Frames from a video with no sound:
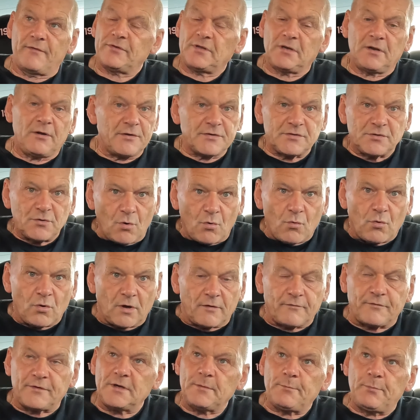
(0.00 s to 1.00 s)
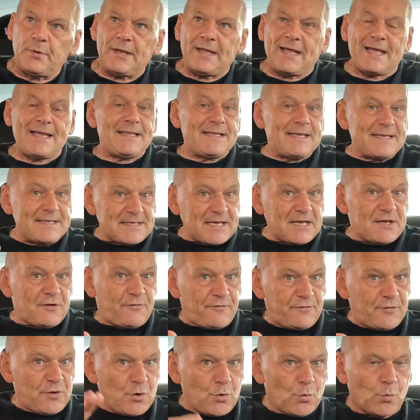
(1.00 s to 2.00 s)
I know it's not all of you, but it, it is a
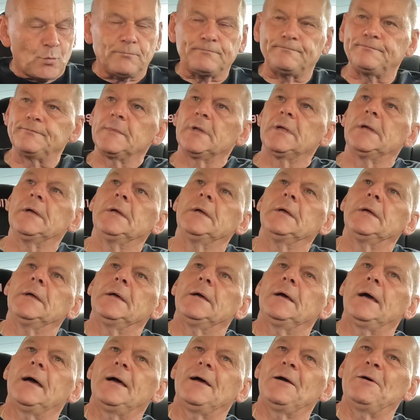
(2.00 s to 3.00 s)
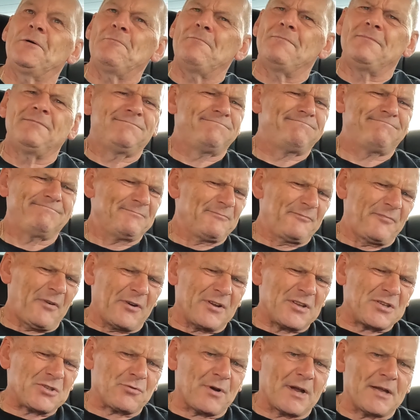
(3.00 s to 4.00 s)
few. Um, very
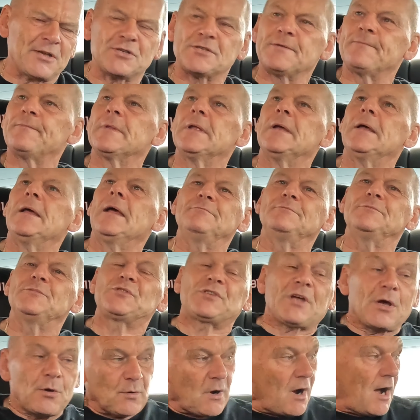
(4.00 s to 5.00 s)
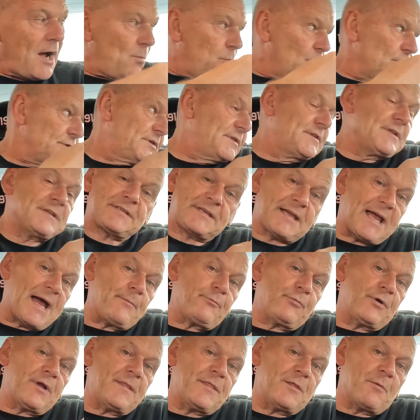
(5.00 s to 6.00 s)
strange. So I wanted this
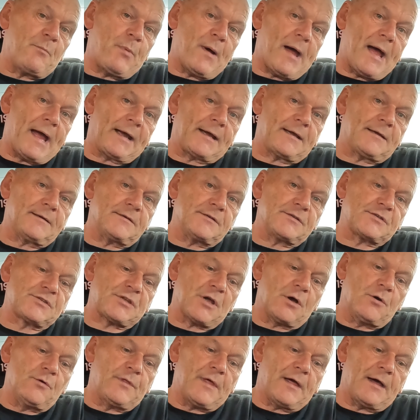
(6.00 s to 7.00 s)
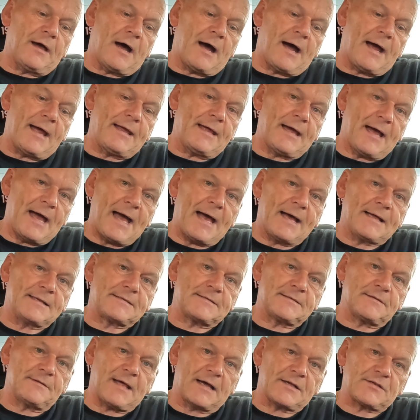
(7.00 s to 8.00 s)
camera in the back so that I had
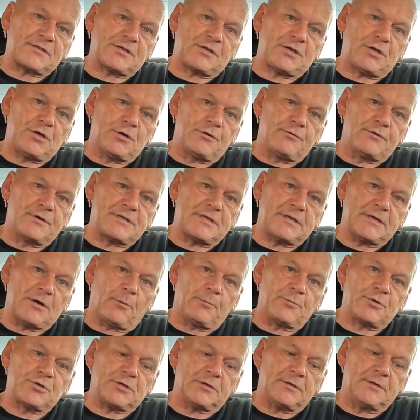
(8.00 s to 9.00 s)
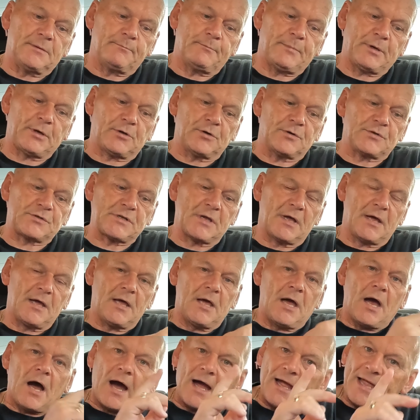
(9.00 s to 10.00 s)
that security option because
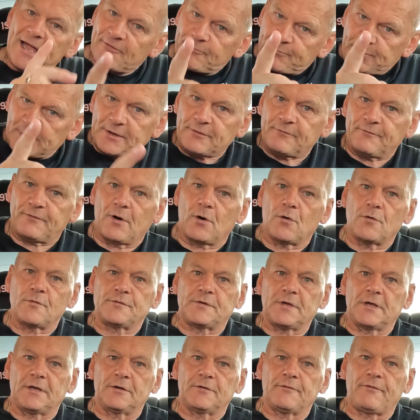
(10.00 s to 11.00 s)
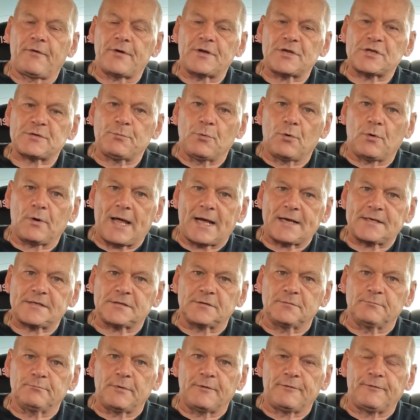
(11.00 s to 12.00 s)
I have been involved in a very small
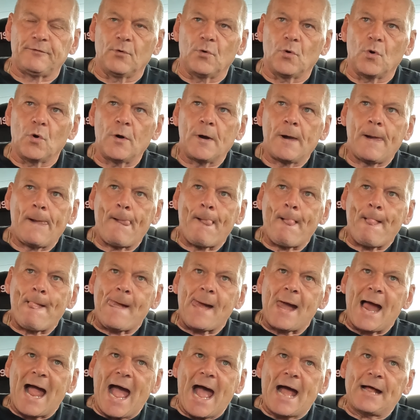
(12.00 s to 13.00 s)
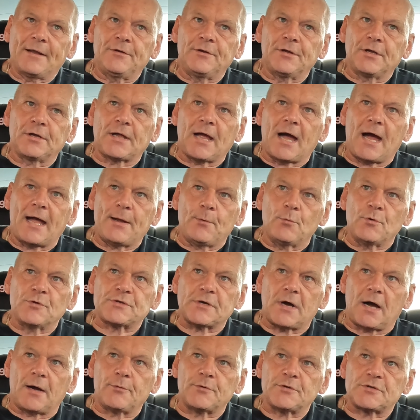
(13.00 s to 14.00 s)
accident before and it was
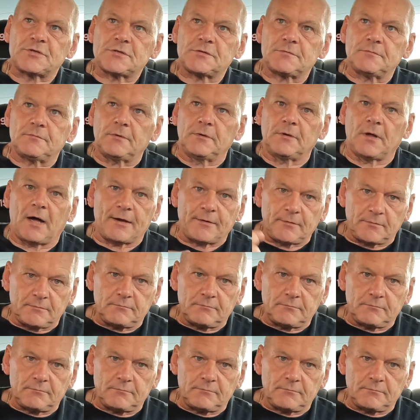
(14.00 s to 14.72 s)
I was like